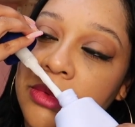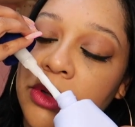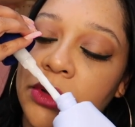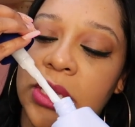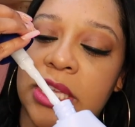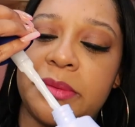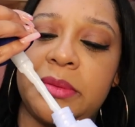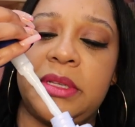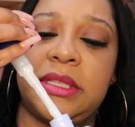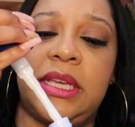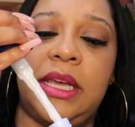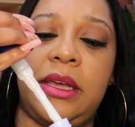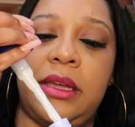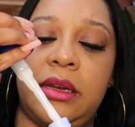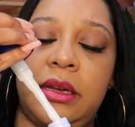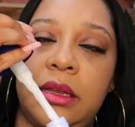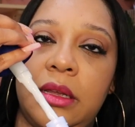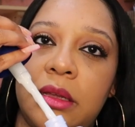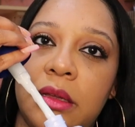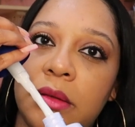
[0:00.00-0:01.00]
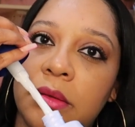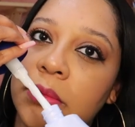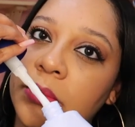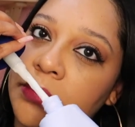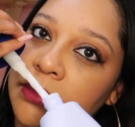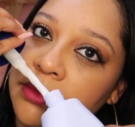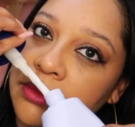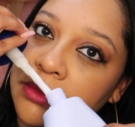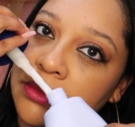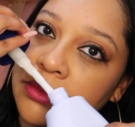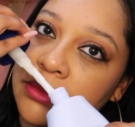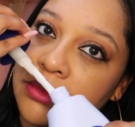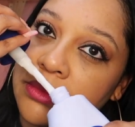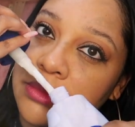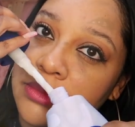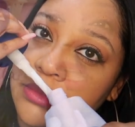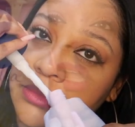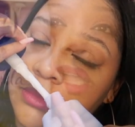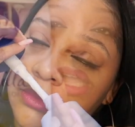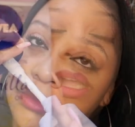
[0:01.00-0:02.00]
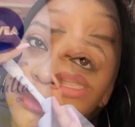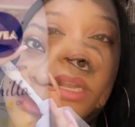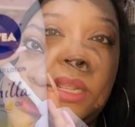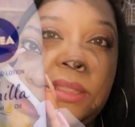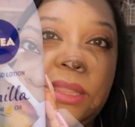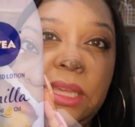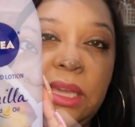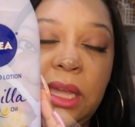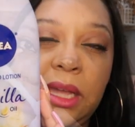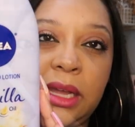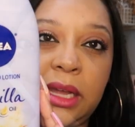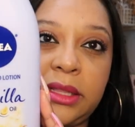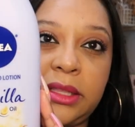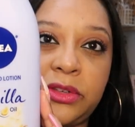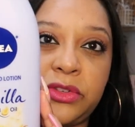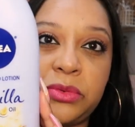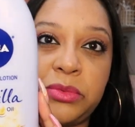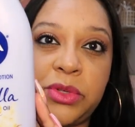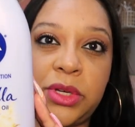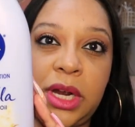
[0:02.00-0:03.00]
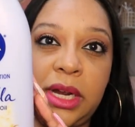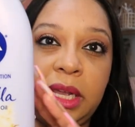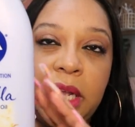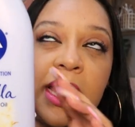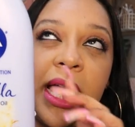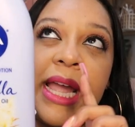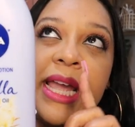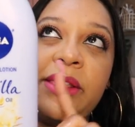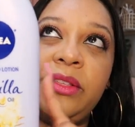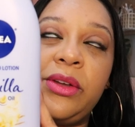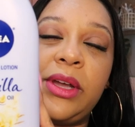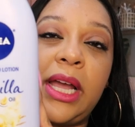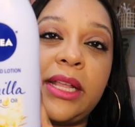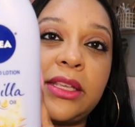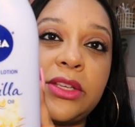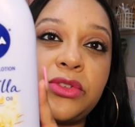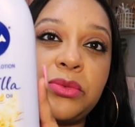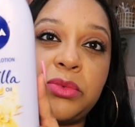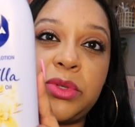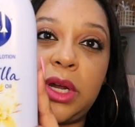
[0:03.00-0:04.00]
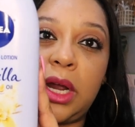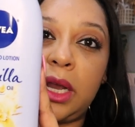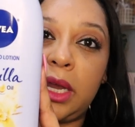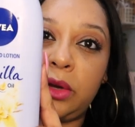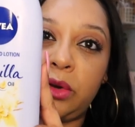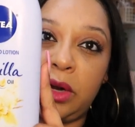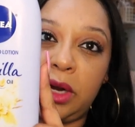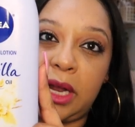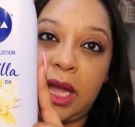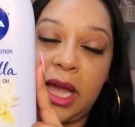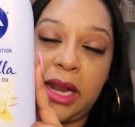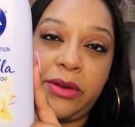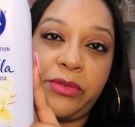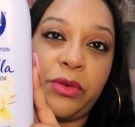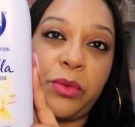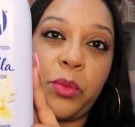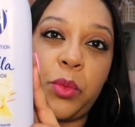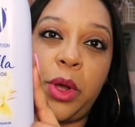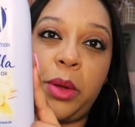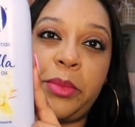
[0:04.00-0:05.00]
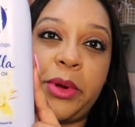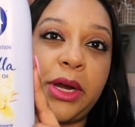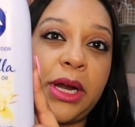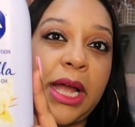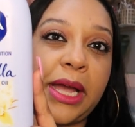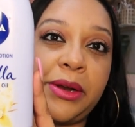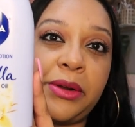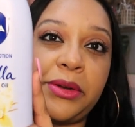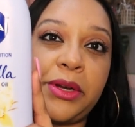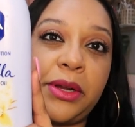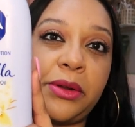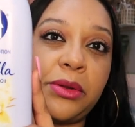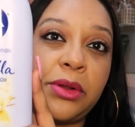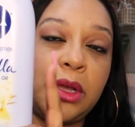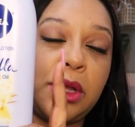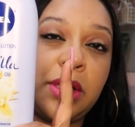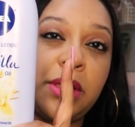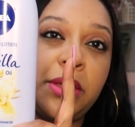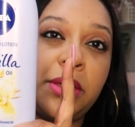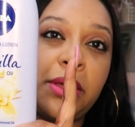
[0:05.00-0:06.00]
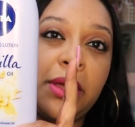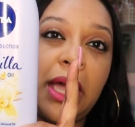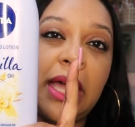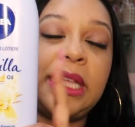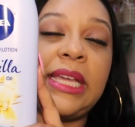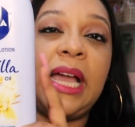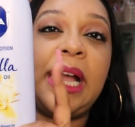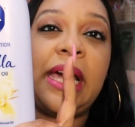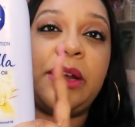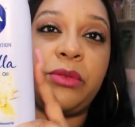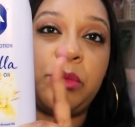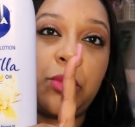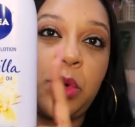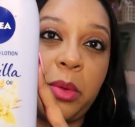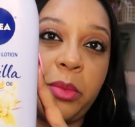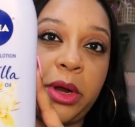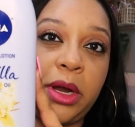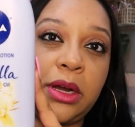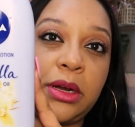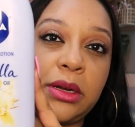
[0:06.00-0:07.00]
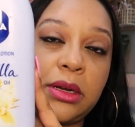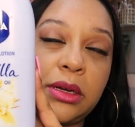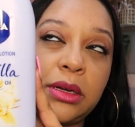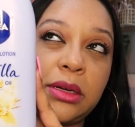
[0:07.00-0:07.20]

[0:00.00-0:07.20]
Well, that smells good. And I think I got this from Target. I either got this from Target or I got it from Walmart. I don't know. I think I got it from Walmart.